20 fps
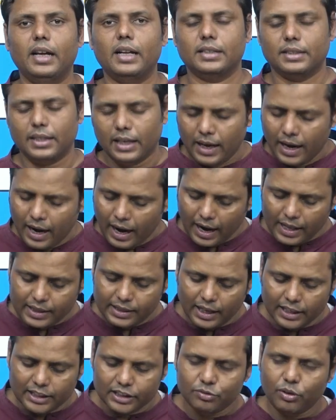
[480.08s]
else. And
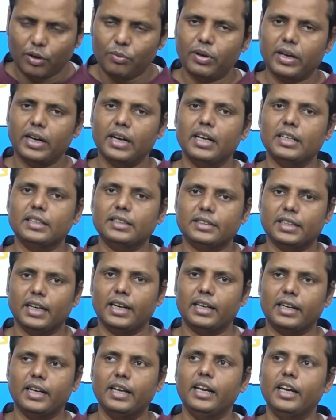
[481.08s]
that's why when it is said
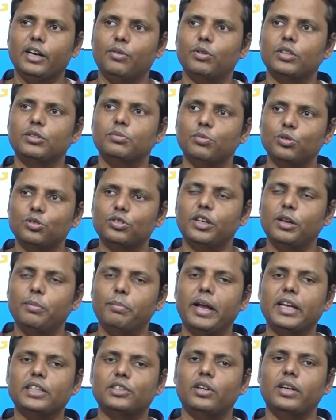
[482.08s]
it was mostly
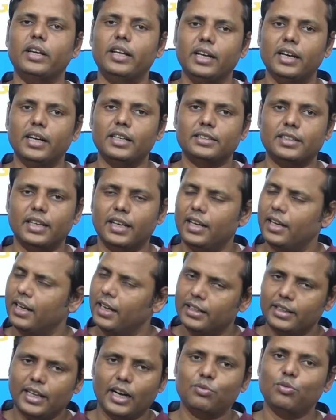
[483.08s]
based on hearsay,
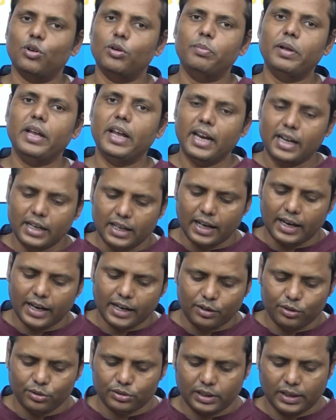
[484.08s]
that won't be
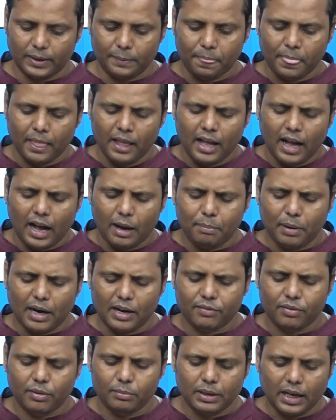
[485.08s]
incorrect to say.
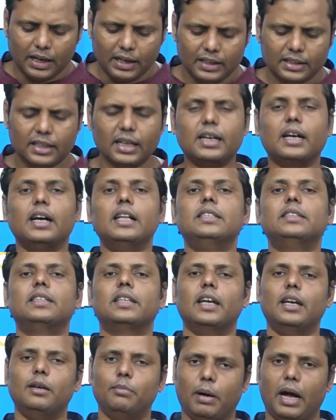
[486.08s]
Apart from that, the
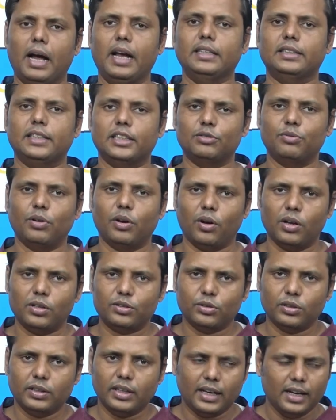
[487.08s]
cultural biases were
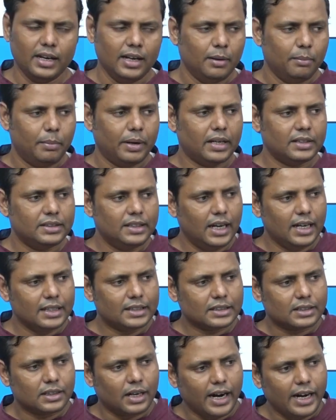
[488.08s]
also there, because he has
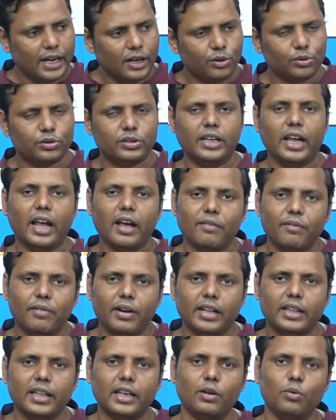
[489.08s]
tried to see
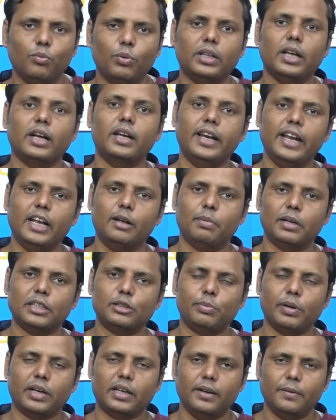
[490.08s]
everything with a Greek
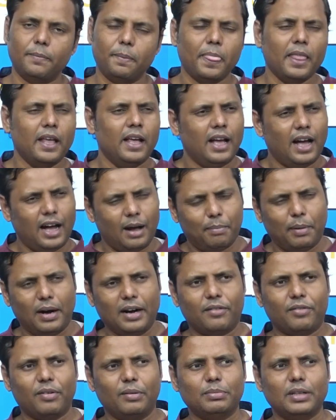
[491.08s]
perspective.
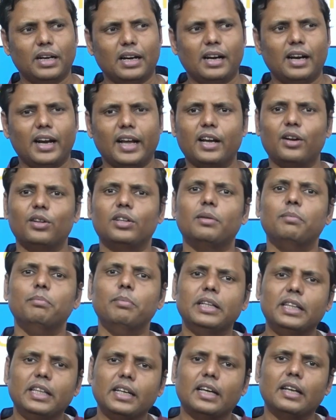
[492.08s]
Apart from that, the
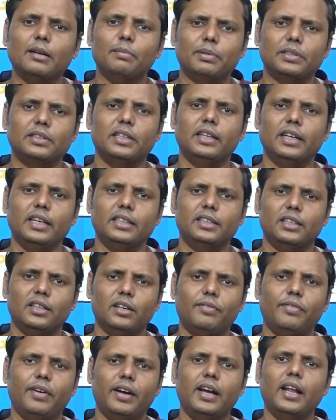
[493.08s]
mythical presentation
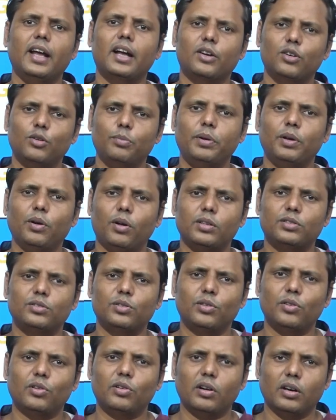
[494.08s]
of India could be
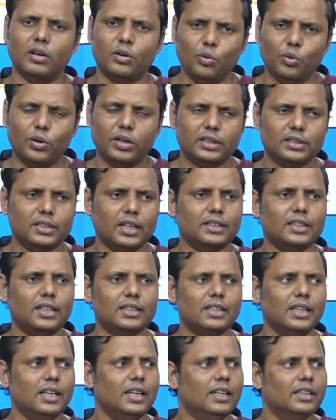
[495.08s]
also noticed, such
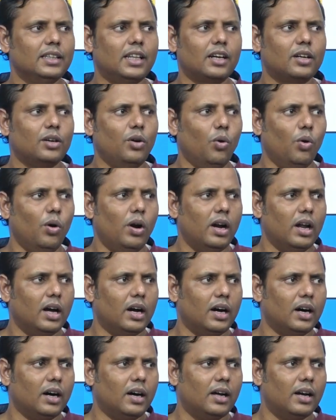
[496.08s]
as the gold,
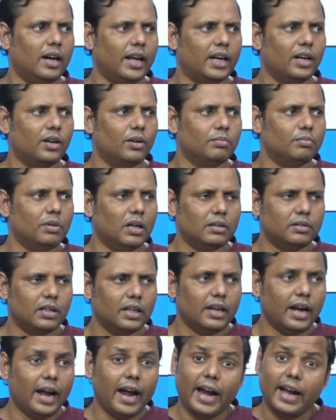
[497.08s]

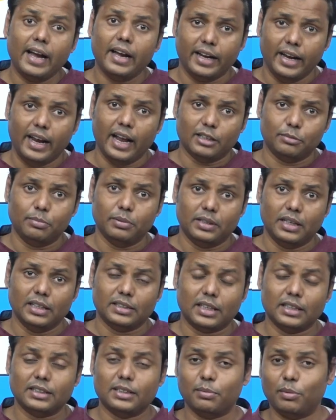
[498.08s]
the end. He has
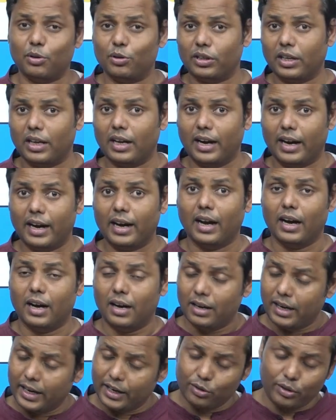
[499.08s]
discussed about
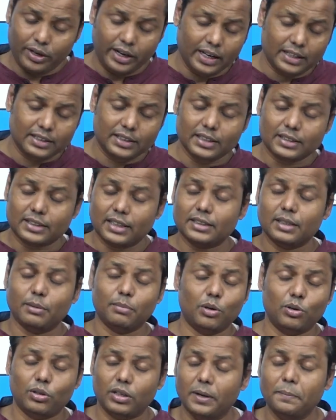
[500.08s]
he has discussed
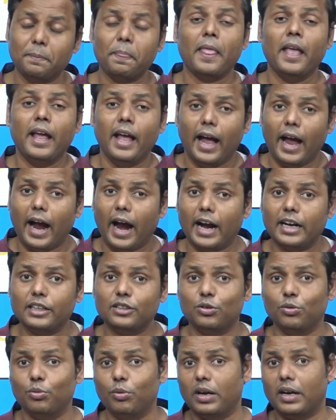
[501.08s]
about the ants
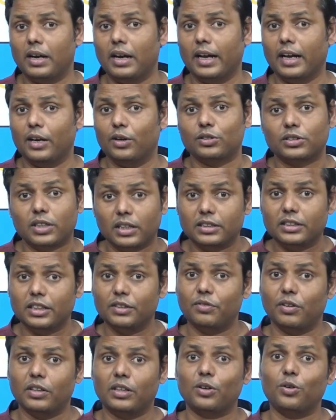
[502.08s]
who were searching
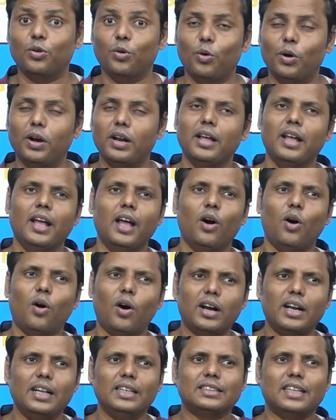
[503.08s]
for the gold,
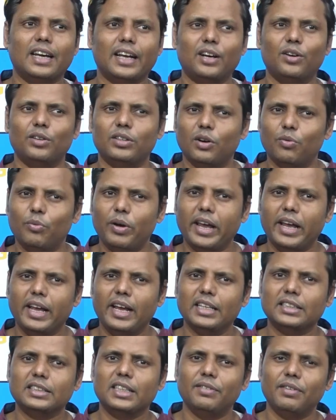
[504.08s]
or else the way he
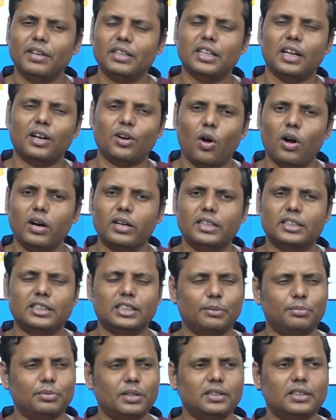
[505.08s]
is giving the wrong
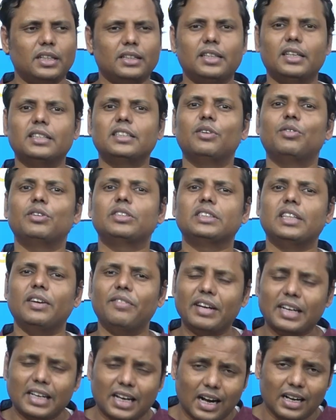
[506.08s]
description, such as there were
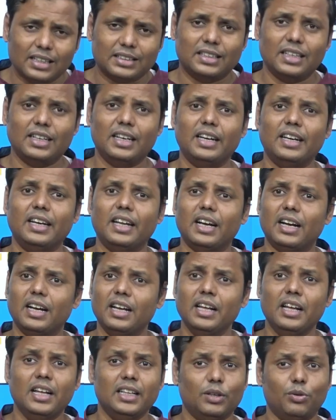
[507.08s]
7 castes in India,
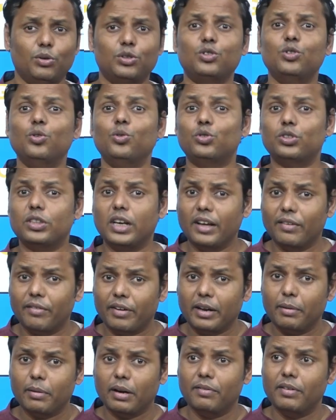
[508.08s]
there was no
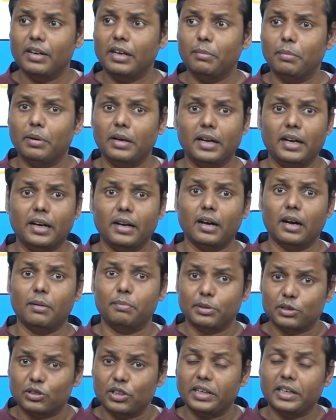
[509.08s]
slavery available
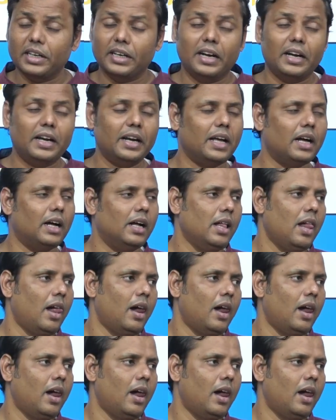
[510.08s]
present in India,